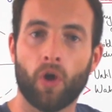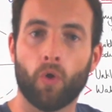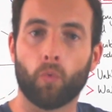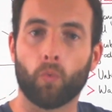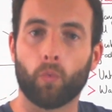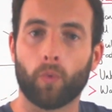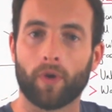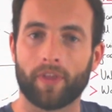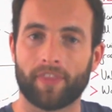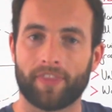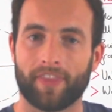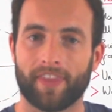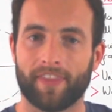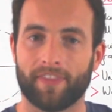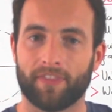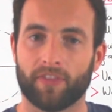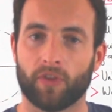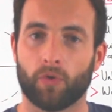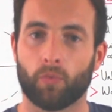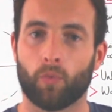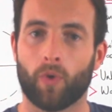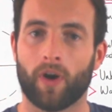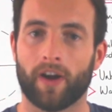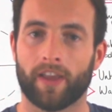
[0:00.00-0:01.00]
within
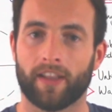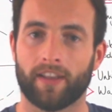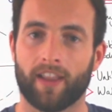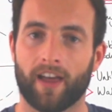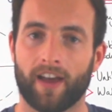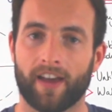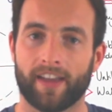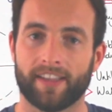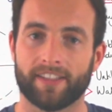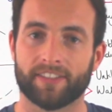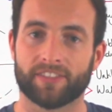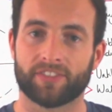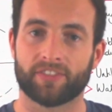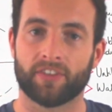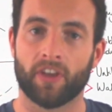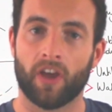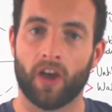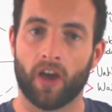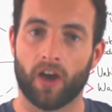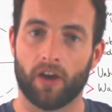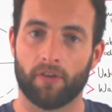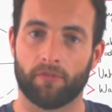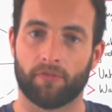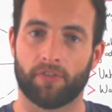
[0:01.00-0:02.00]
the white lines
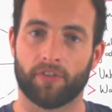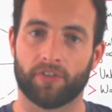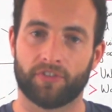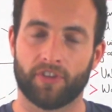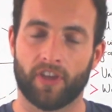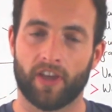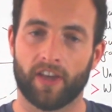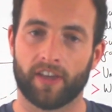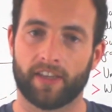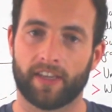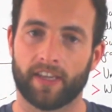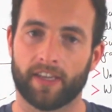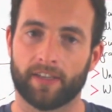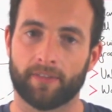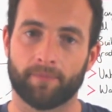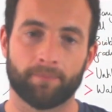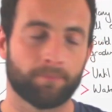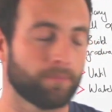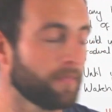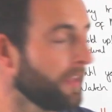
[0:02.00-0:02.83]
of the circuit.